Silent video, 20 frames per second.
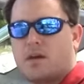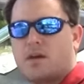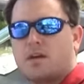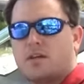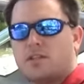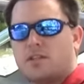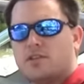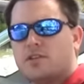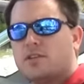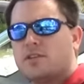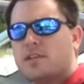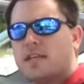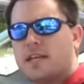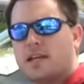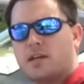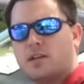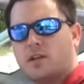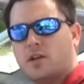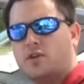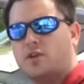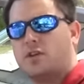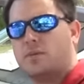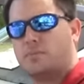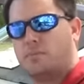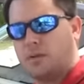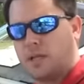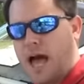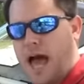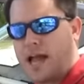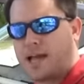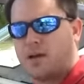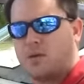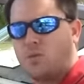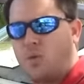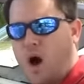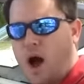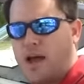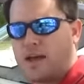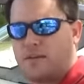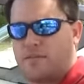Using the included black and
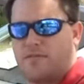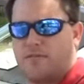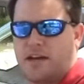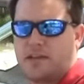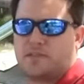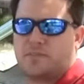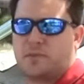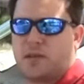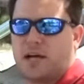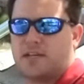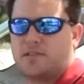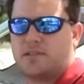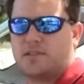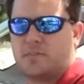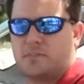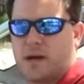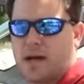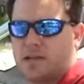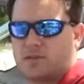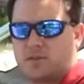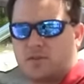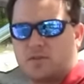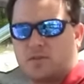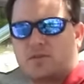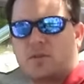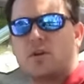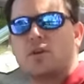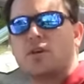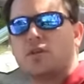white faceplates and bezels,